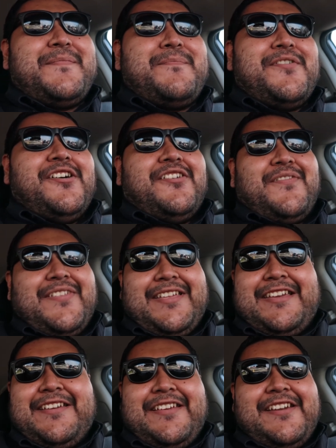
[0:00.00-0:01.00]
bro,
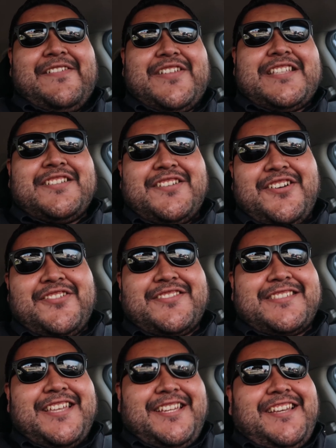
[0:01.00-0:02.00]
if that's a
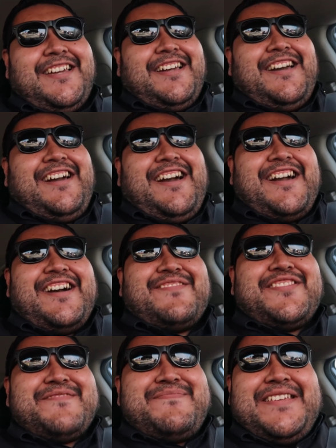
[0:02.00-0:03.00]
ghost,
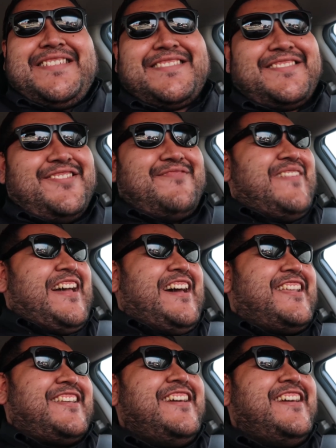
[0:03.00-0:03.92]
I'm gonna be so mad.